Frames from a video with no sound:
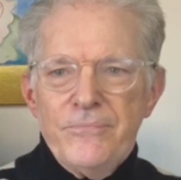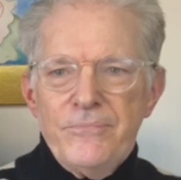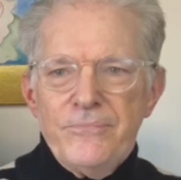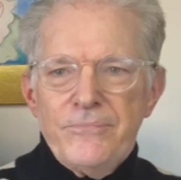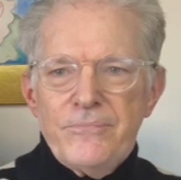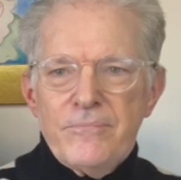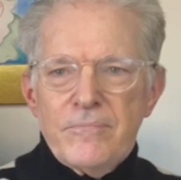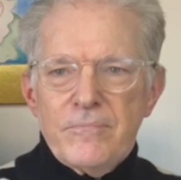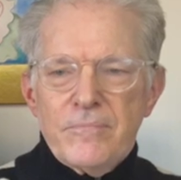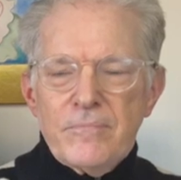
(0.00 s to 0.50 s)

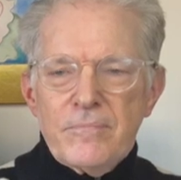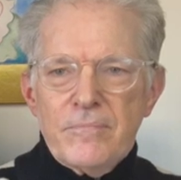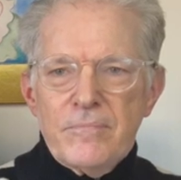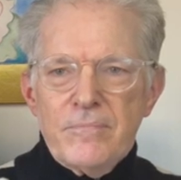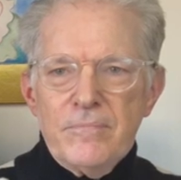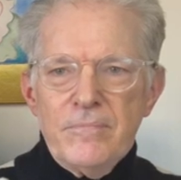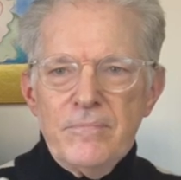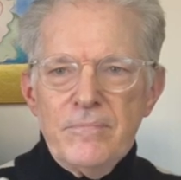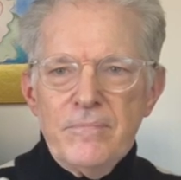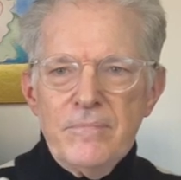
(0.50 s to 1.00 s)

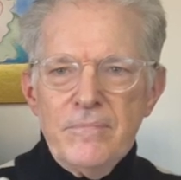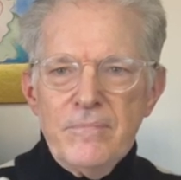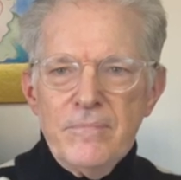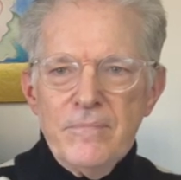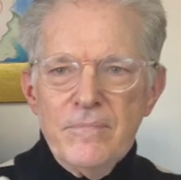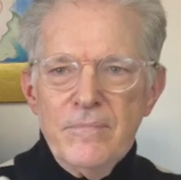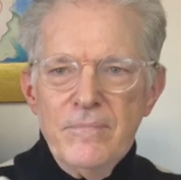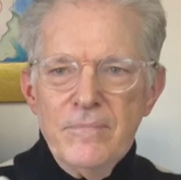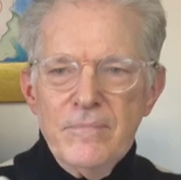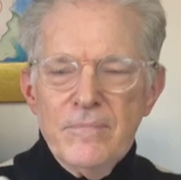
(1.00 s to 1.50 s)

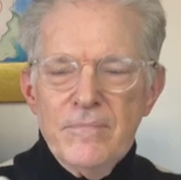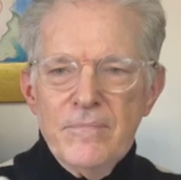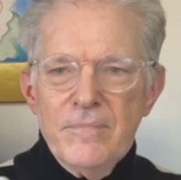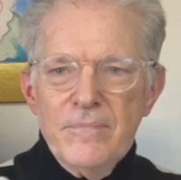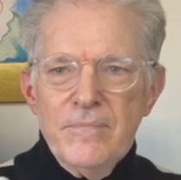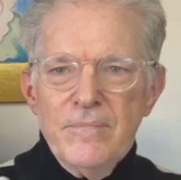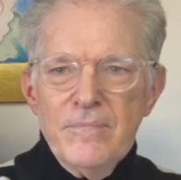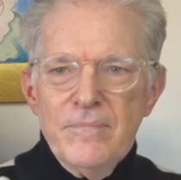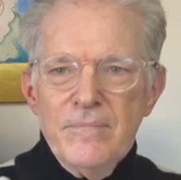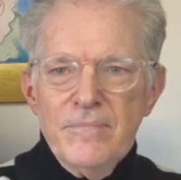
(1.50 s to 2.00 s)

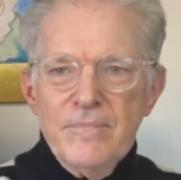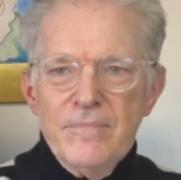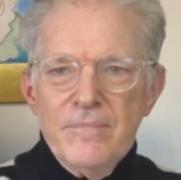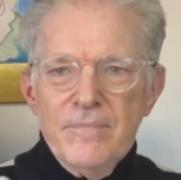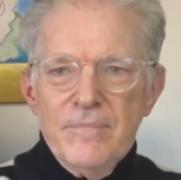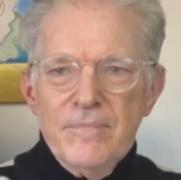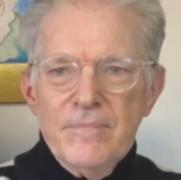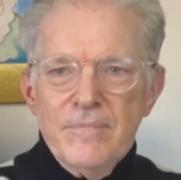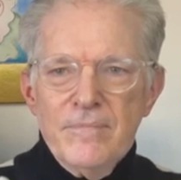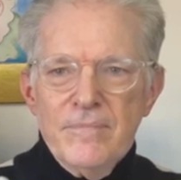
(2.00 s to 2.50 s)

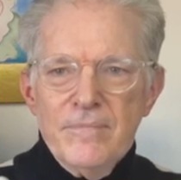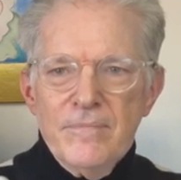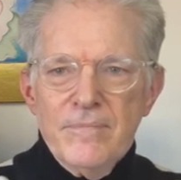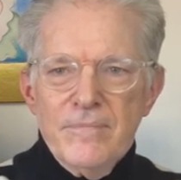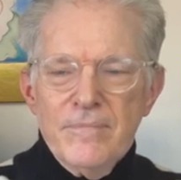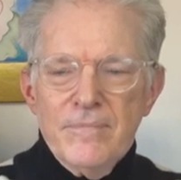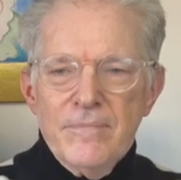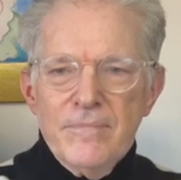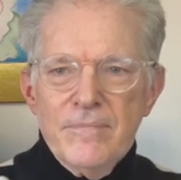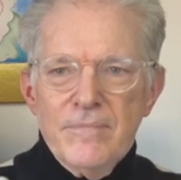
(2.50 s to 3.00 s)

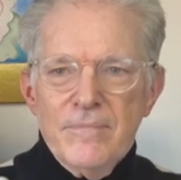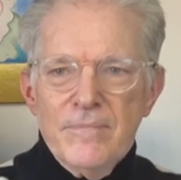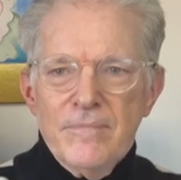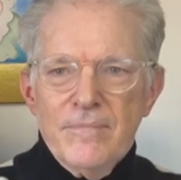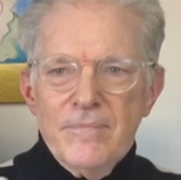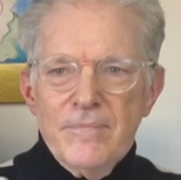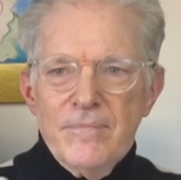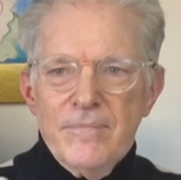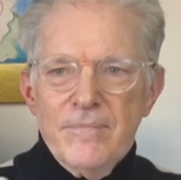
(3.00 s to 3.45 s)
This person isn't speaking.